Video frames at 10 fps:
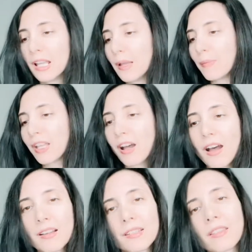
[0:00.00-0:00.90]

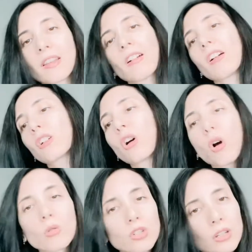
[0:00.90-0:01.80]
because there are
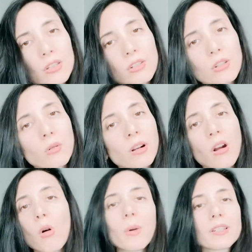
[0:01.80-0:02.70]
coaches who are
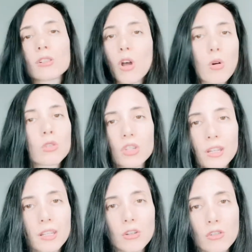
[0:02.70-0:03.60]
always
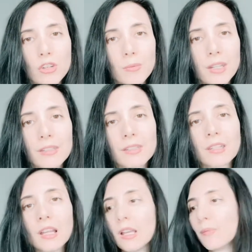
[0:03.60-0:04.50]
coaching your gymnast,
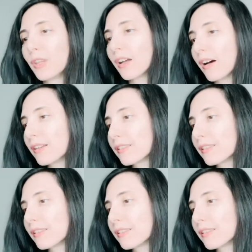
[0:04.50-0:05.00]
because